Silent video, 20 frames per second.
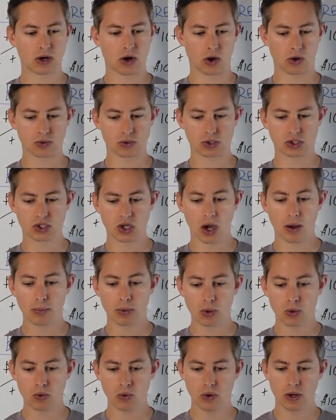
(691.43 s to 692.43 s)
called
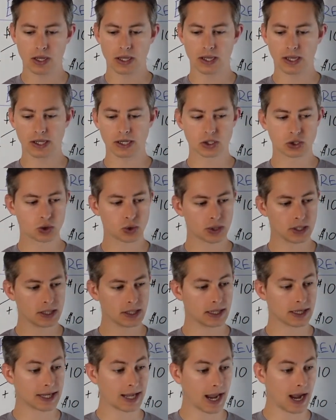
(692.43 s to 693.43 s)
double entry
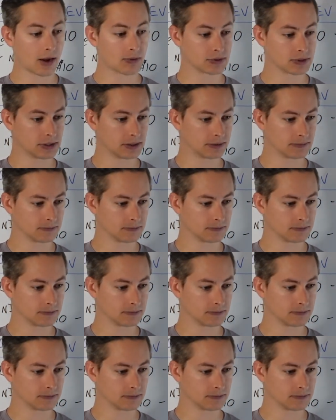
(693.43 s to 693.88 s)
accounting.